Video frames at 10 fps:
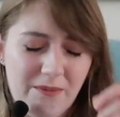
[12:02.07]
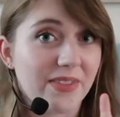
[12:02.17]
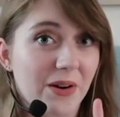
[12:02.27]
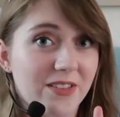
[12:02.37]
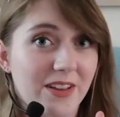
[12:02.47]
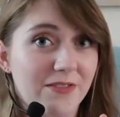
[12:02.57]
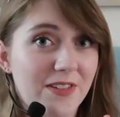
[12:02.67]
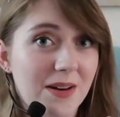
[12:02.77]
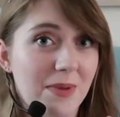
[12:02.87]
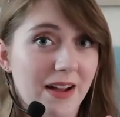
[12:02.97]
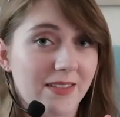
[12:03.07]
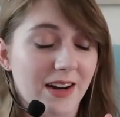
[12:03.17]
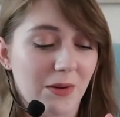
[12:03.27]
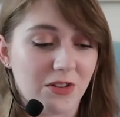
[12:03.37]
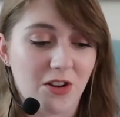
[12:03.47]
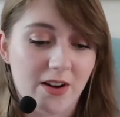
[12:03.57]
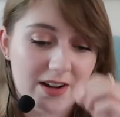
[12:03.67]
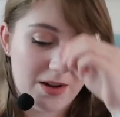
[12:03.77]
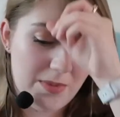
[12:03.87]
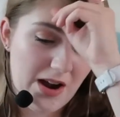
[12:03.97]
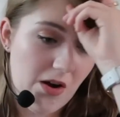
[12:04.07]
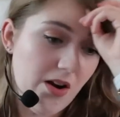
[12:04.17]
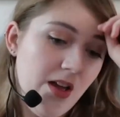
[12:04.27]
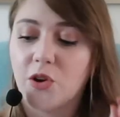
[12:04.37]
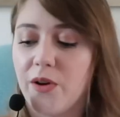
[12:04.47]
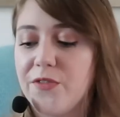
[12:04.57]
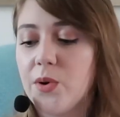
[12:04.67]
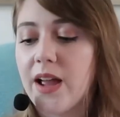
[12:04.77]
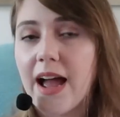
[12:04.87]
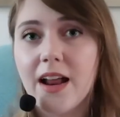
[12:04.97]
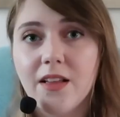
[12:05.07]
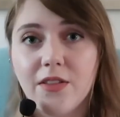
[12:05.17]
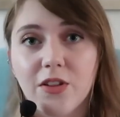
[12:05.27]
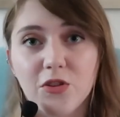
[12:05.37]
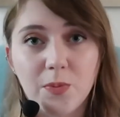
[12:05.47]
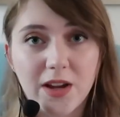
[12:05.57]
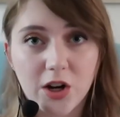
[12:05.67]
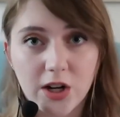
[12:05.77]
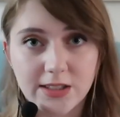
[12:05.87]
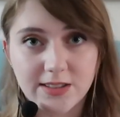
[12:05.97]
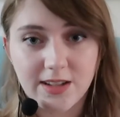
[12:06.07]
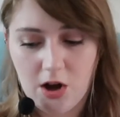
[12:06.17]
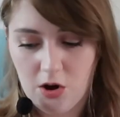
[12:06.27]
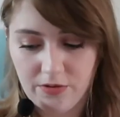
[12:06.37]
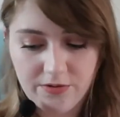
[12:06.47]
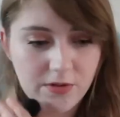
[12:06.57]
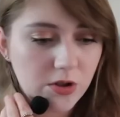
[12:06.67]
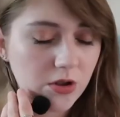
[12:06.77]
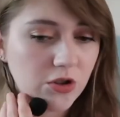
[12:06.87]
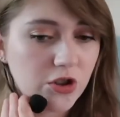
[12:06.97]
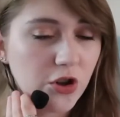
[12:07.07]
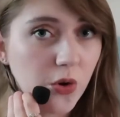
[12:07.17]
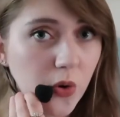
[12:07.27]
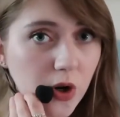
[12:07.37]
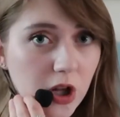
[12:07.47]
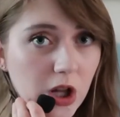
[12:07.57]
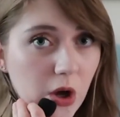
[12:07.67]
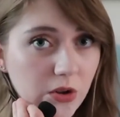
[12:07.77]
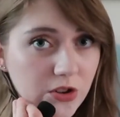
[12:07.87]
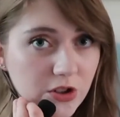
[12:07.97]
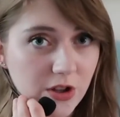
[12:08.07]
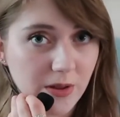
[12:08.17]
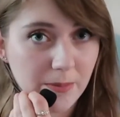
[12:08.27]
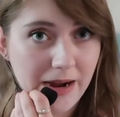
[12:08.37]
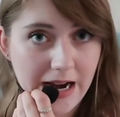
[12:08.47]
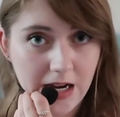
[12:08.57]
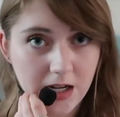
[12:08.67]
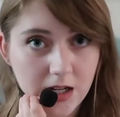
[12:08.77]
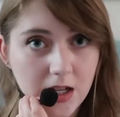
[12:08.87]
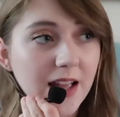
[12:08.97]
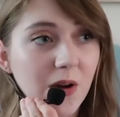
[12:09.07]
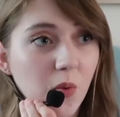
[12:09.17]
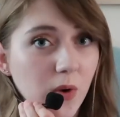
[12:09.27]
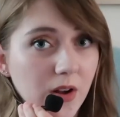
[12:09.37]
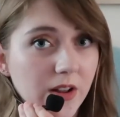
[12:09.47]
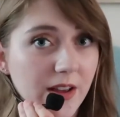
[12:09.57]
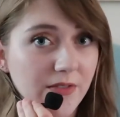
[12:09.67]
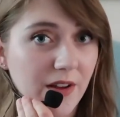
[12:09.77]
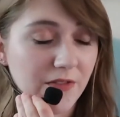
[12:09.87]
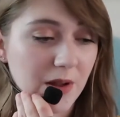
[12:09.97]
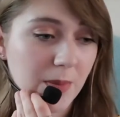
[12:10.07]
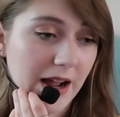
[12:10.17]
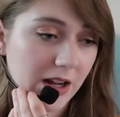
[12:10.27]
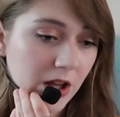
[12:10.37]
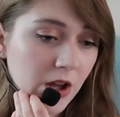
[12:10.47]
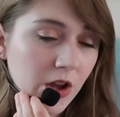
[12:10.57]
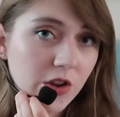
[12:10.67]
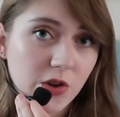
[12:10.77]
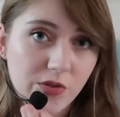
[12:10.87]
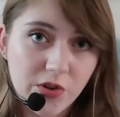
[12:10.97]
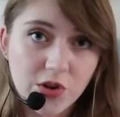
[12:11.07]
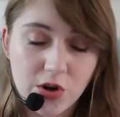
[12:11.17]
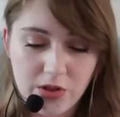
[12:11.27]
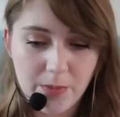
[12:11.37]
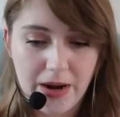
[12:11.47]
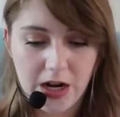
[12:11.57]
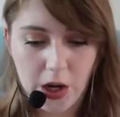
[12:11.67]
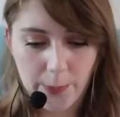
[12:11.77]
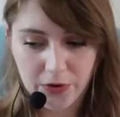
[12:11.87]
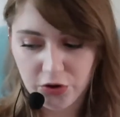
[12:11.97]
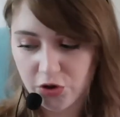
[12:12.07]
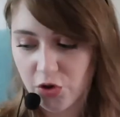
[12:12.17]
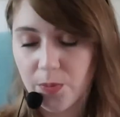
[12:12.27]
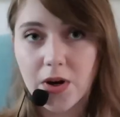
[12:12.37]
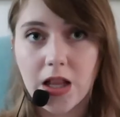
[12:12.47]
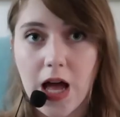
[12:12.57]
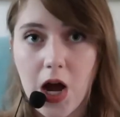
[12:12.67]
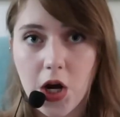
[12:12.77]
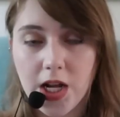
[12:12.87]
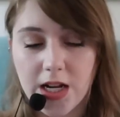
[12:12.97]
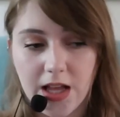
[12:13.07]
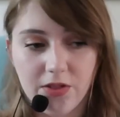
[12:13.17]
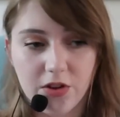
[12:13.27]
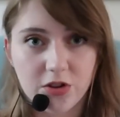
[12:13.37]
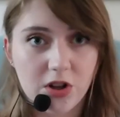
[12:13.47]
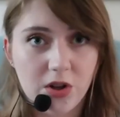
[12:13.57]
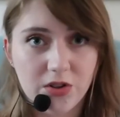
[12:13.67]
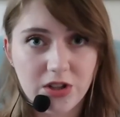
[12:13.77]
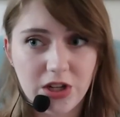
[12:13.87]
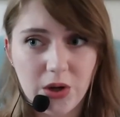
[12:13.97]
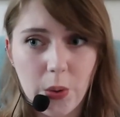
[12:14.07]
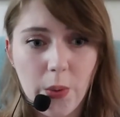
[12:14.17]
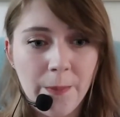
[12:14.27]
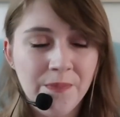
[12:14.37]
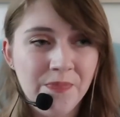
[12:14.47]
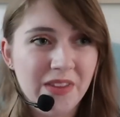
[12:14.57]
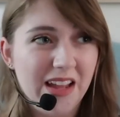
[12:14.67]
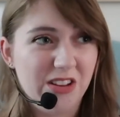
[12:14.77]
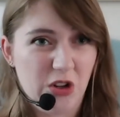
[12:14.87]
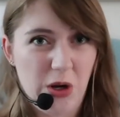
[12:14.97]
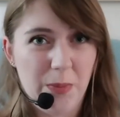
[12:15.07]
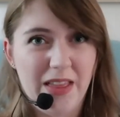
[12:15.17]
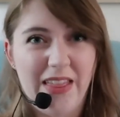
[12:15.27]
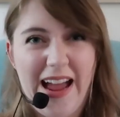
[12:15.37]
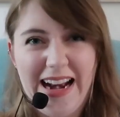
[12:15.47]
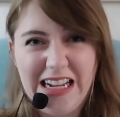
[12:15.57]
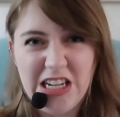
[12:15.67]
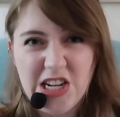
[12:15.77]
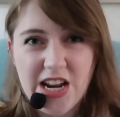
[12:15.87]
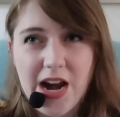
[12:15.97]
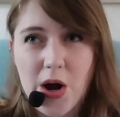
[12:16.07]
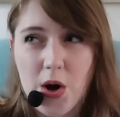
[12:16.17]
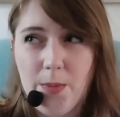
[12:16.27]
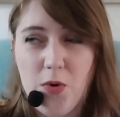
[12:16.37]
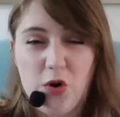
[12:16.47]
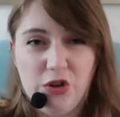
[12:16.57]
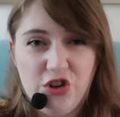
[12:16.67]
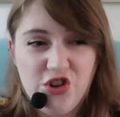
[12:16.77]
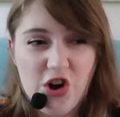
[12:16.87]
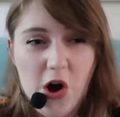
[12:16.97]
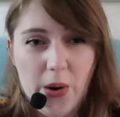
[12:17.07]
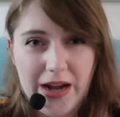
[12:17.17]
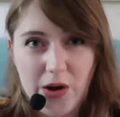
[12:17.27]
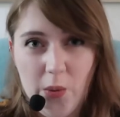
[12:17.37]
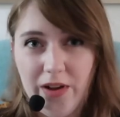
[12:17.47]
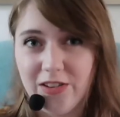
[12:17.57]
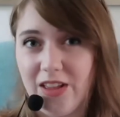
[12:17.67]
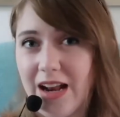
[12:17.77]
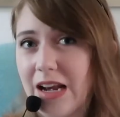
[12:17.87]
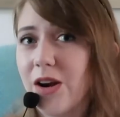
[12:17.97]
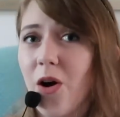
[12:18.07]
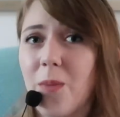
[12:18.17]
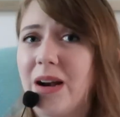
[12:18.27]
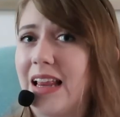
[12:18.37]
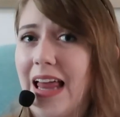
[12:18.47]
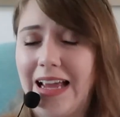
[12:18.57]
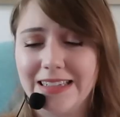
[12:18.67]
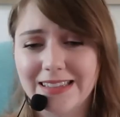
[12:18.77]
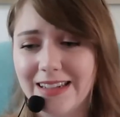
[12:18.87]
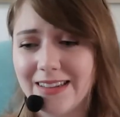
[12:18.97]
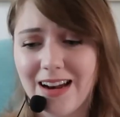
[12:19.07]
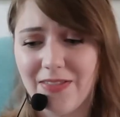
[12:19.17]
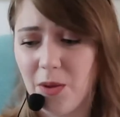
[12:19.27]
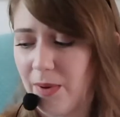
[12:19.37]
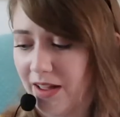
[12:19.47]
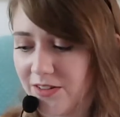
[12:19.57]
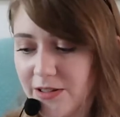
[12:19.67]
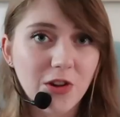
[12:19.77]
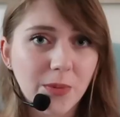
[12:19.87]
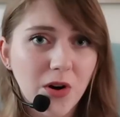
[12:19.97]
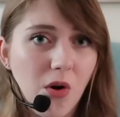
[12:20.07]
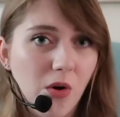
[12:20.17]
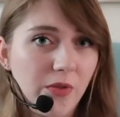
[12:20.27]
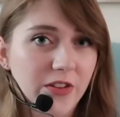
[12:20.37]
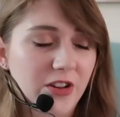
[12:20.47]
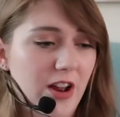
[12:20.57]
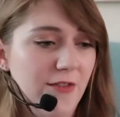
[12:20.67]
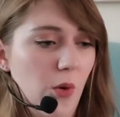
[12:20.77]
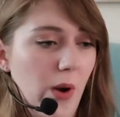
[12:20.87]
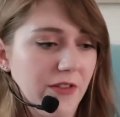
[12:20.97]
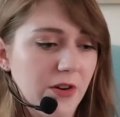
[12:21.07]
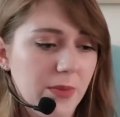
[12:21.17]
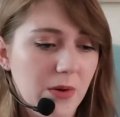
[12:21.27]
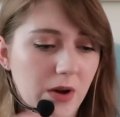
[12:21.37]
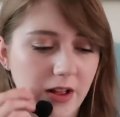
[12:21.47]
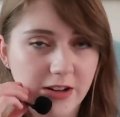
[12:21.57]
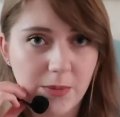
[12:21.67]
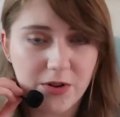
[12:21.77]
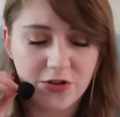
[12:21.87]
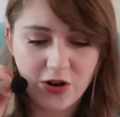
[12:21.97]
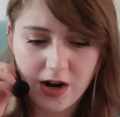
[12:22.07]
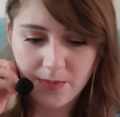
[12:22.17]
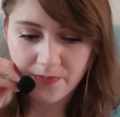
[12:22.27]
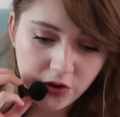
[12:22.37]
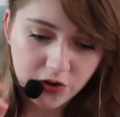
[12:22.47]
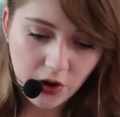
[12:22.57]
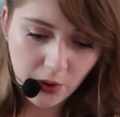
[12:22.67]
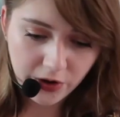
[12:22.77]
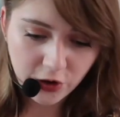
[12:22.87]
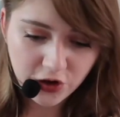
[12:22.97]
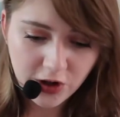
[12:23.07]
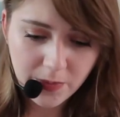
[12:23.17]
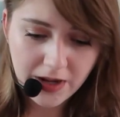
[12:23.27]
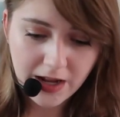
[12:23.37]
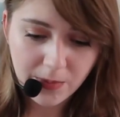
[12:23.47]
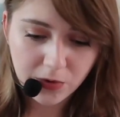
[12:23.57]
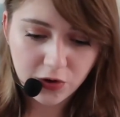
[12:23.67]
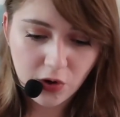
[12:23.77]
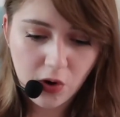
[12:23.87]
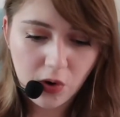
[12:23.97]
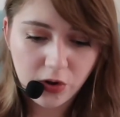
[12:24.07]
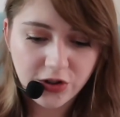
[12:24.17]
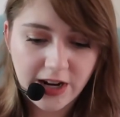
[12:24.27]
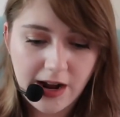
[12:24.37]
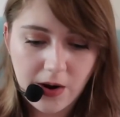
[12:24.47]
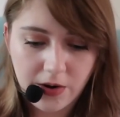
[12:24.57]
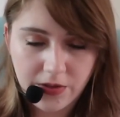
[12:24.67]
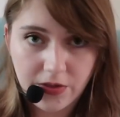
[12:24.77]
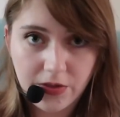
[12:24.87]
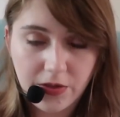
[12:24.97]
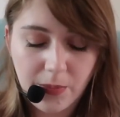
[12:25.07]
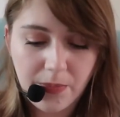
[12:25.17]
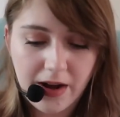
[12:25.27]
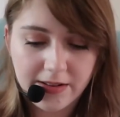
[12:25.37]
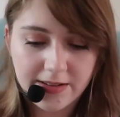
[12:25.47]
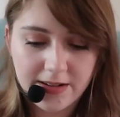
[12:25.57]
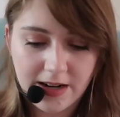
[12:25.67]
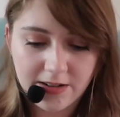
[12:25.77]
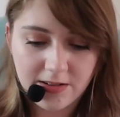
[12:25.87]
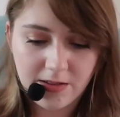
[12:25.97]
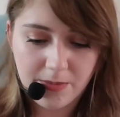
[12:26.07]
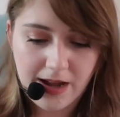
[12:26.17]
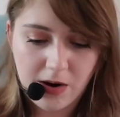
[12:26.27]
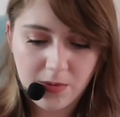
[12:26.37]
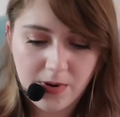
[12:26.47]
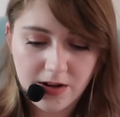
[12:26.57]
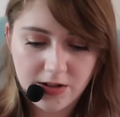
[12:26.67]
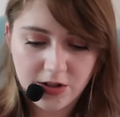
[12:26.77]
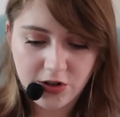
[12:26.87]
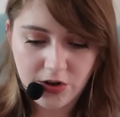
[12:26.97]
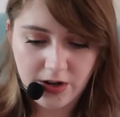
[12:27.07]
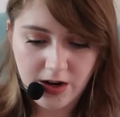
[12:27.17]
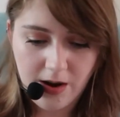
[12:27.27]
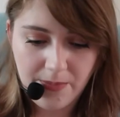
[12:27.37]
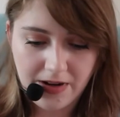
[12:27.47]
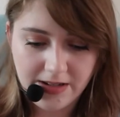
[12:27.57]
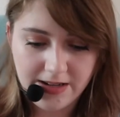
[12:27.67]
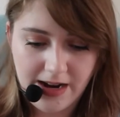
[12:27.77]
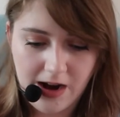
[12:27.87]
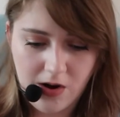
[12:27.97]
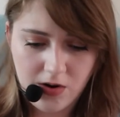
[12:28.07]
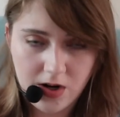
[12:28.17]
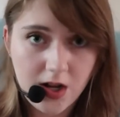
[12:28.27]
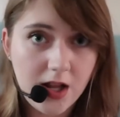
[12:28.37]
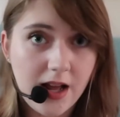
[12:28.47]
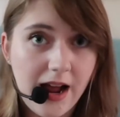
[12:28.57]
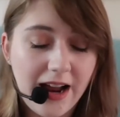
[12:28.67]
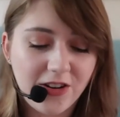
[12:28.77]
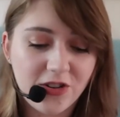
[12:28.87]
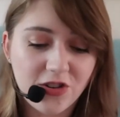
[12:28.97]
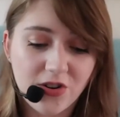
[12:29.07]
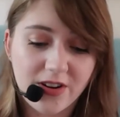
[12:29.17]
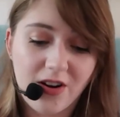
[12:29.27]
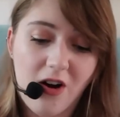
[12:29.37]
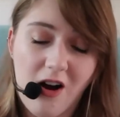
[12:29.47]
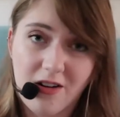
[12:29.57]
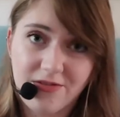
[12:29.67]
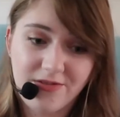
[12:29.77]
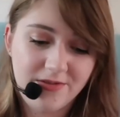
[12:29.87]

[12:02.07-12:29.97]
There's that feedback that I was talking about. So if you get the speaker itself too close to the mic, it will get that feedback. So if you turn the mic up super loud and get this close to you, it's gonna be that terrible jarring noise that nobody likes. It's not the best. So I'm gonna hold this kind of away from me while I demonstrate. So you should be able to hold down the buttons next to the power button to turn it up and down. I just turned it off.